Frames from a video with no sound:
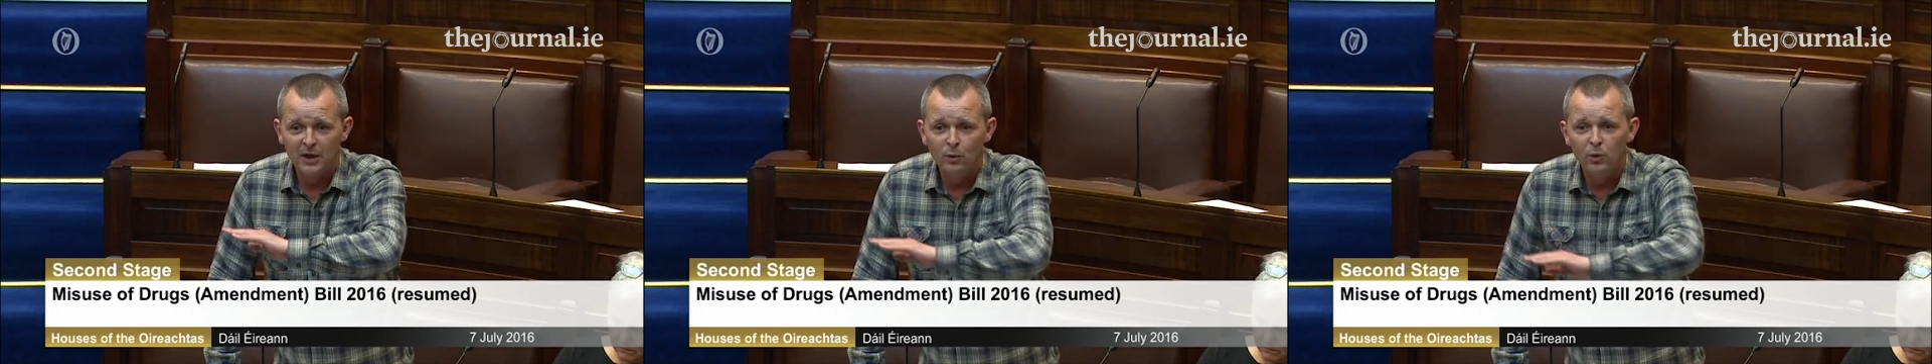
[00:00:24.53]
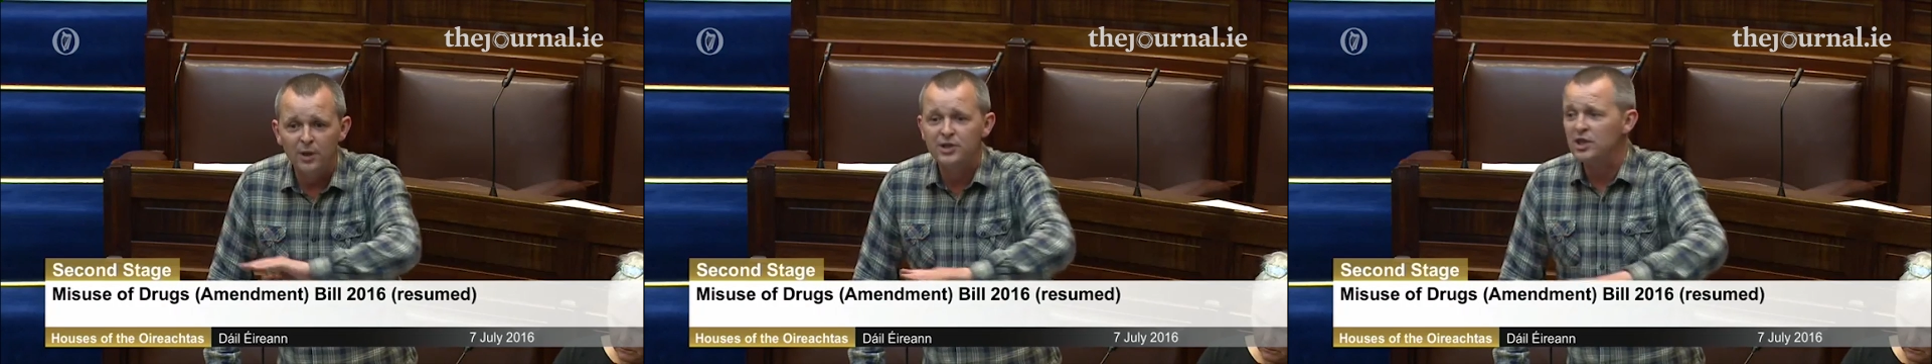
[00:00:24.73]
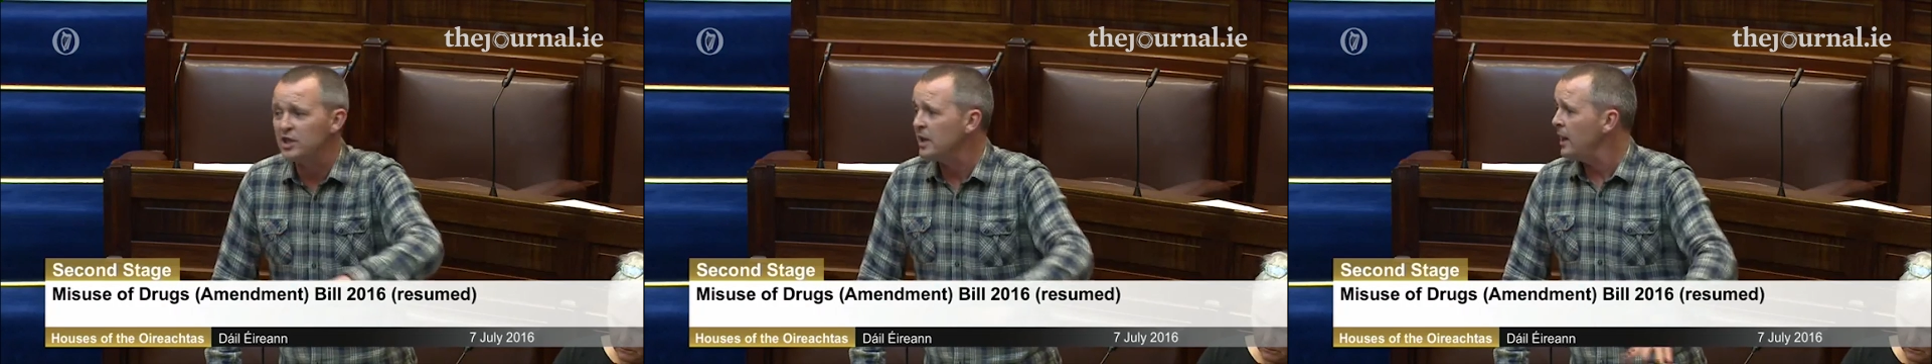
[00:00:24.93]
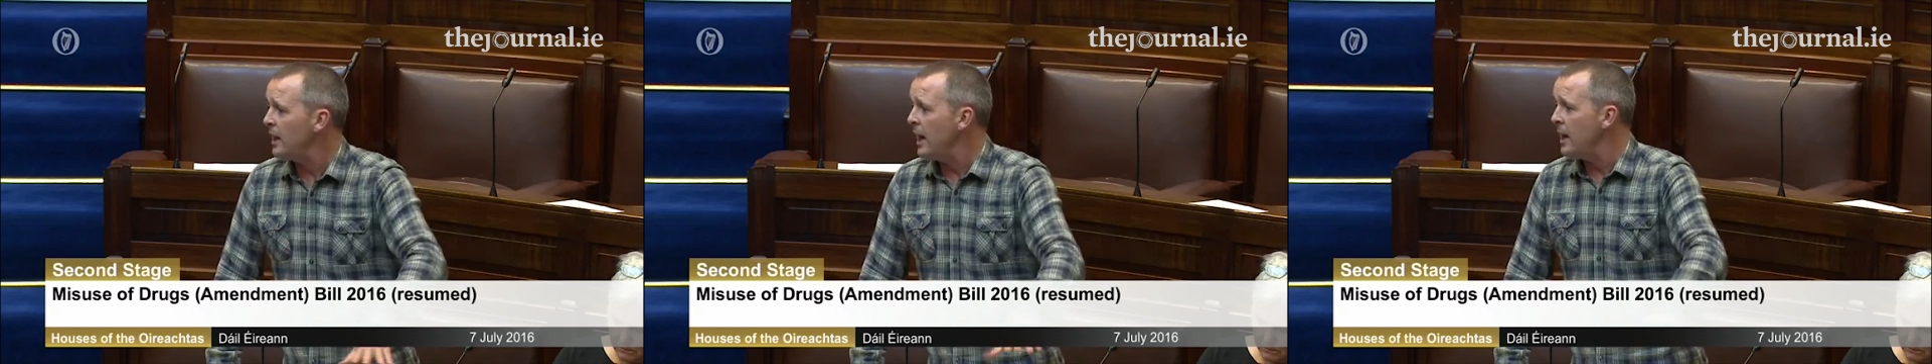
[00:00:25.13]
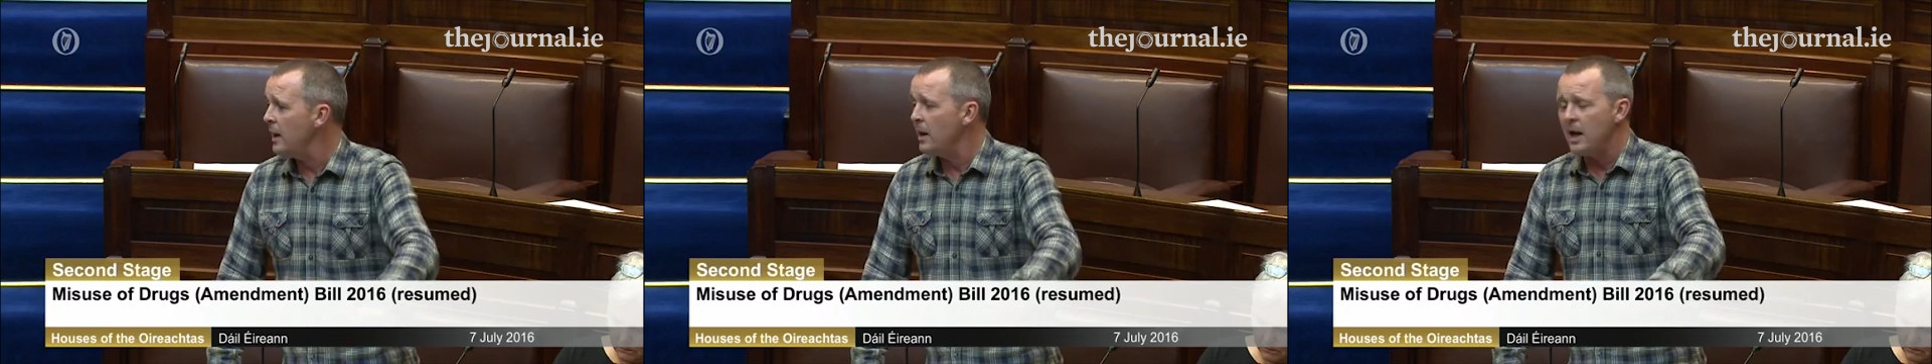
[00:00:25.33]
which is
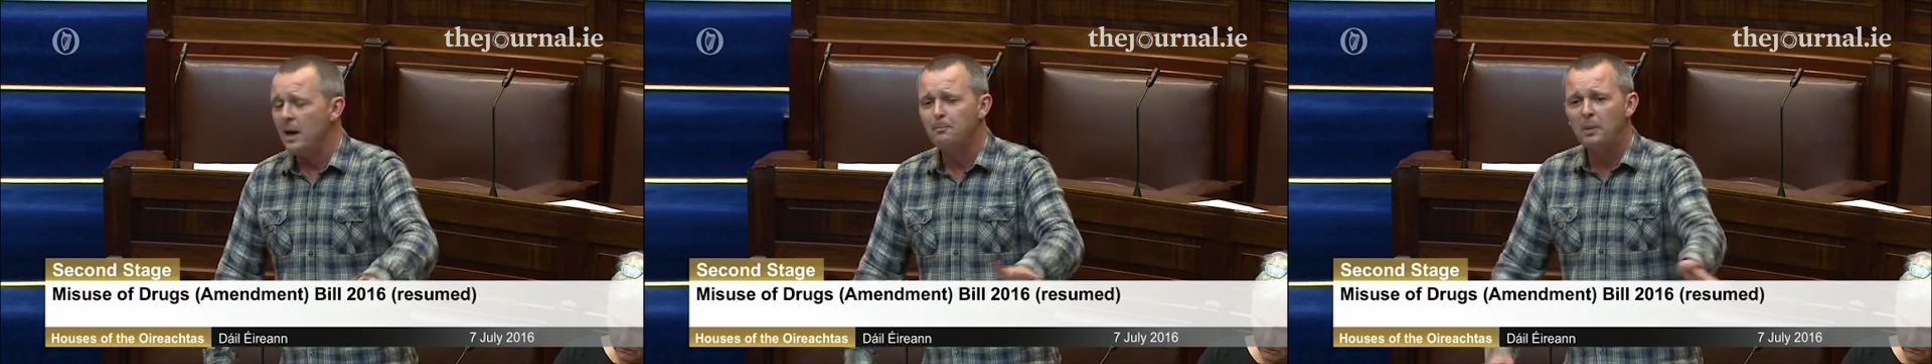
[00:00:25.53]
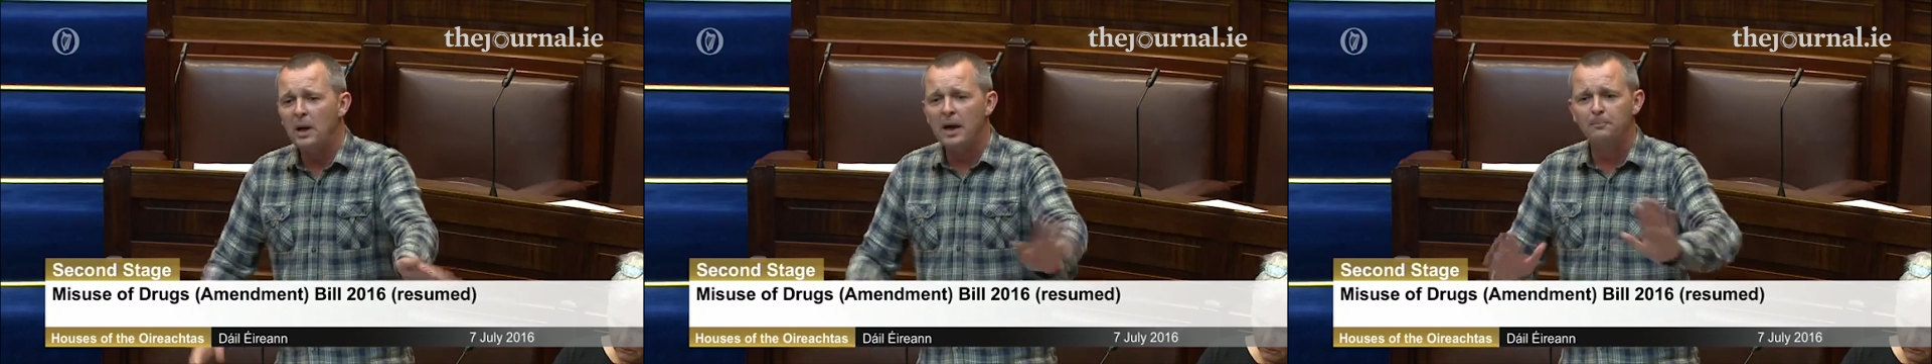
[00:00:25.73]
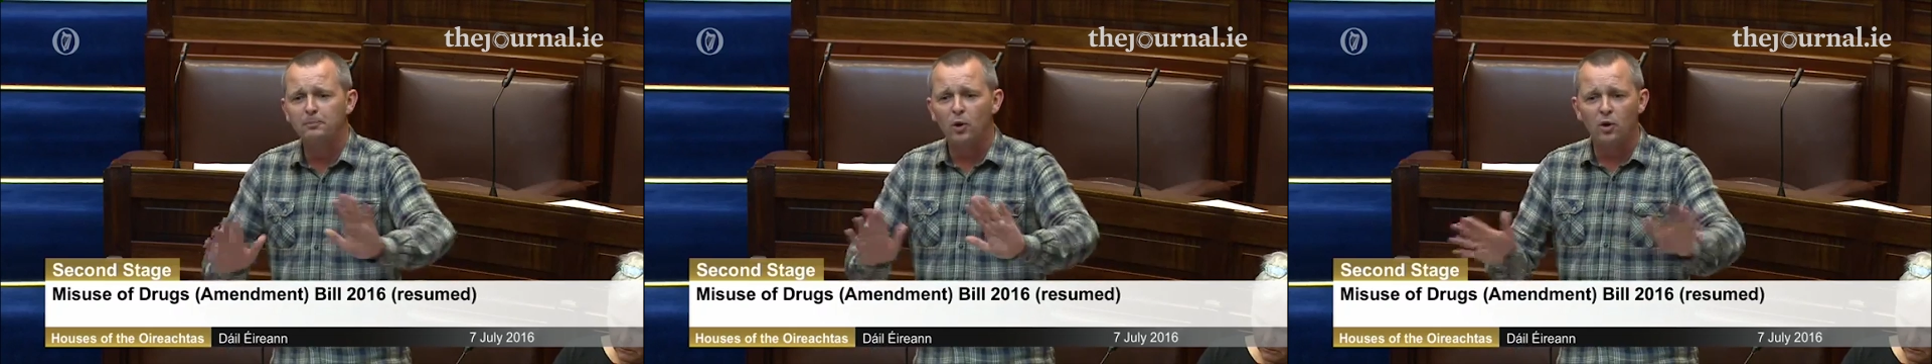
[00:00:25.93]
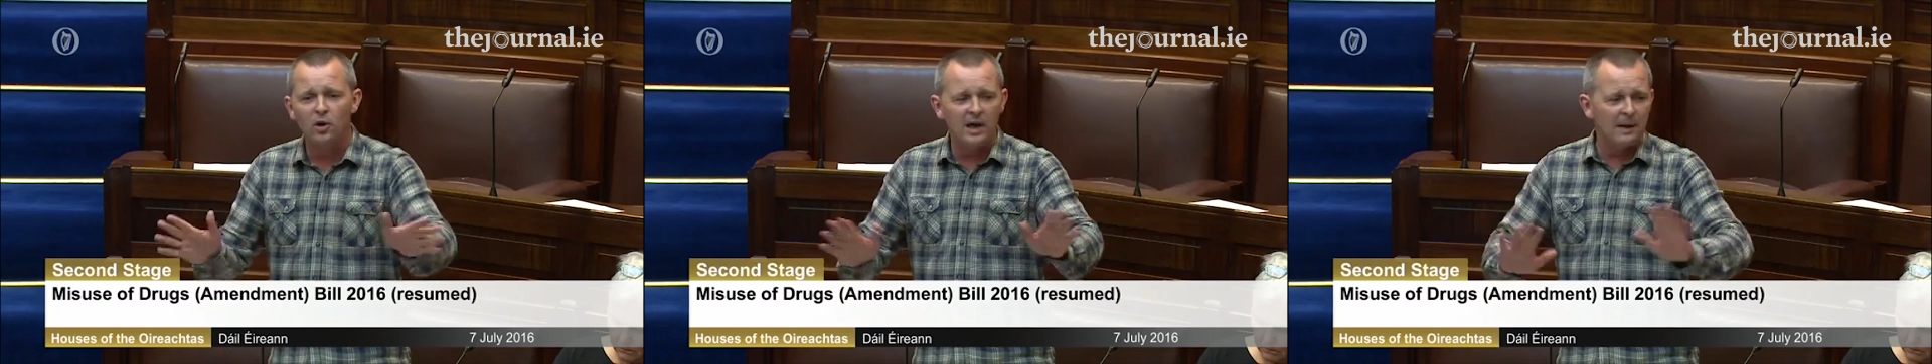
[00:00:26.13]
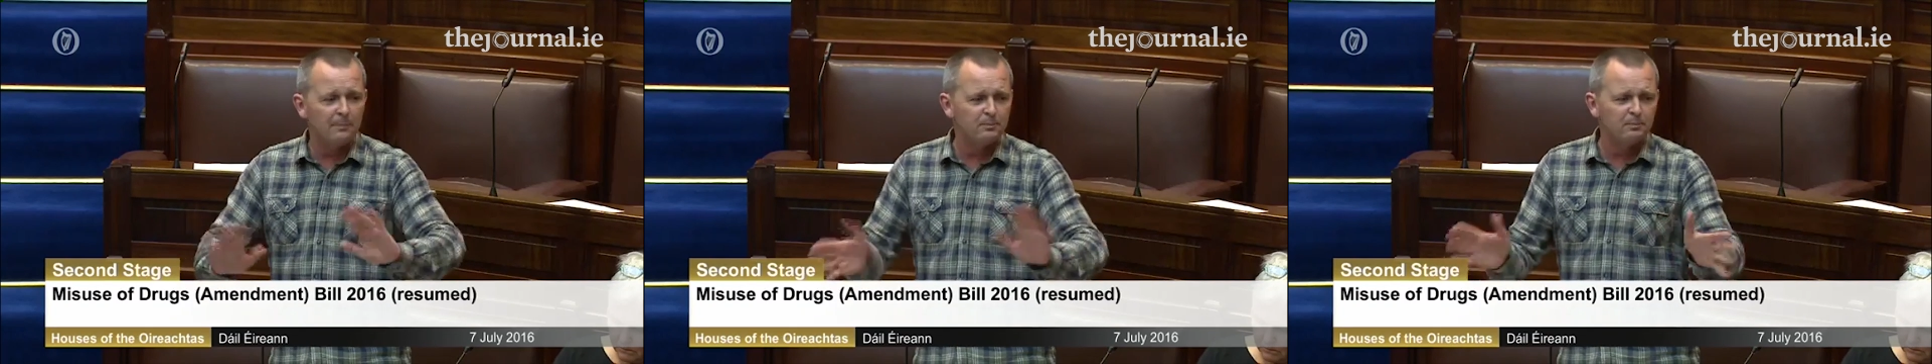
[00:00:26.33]

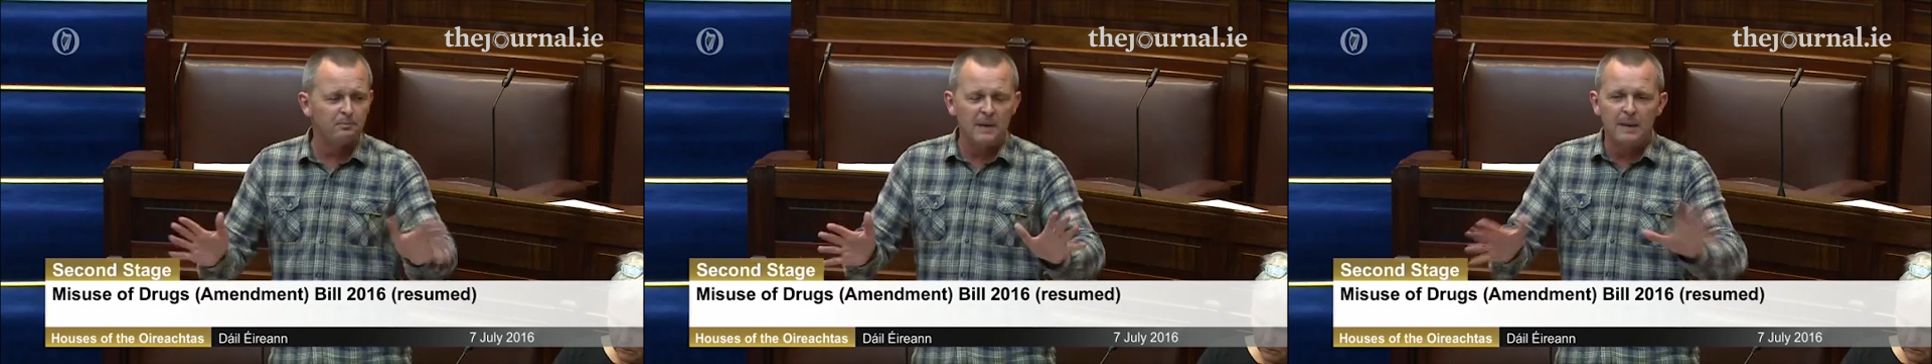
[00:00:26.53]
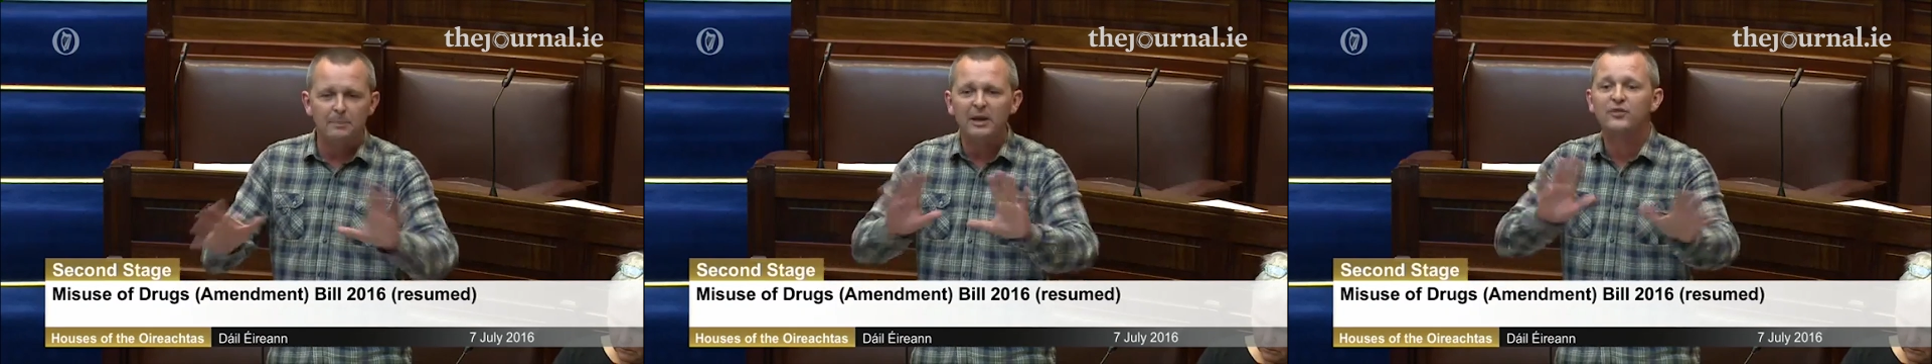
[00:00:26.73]
a bit of